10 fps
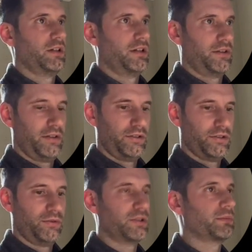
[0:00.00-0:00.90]
that he's
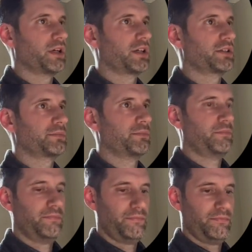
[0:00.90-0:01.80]
holding behind his
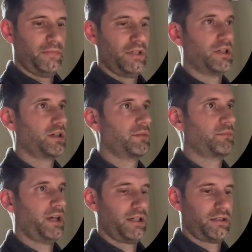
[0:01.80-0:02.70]

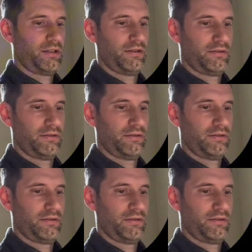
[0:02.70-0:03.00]
back.